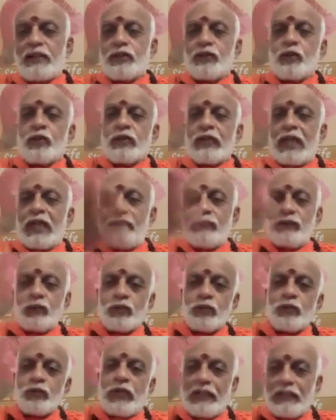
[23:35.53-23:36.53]
you don't have to
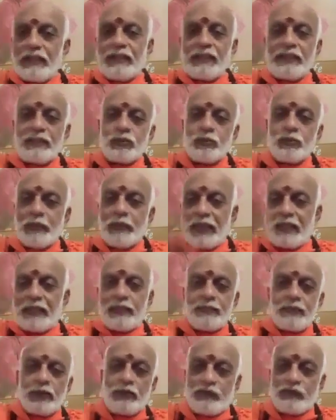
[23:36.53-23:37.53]
do anything to make
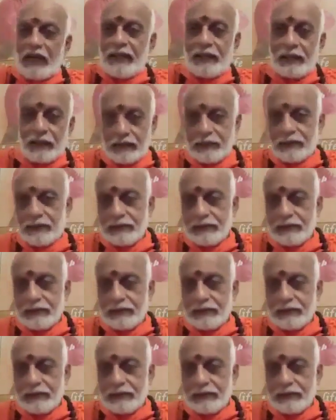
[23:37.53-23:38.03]
him your father.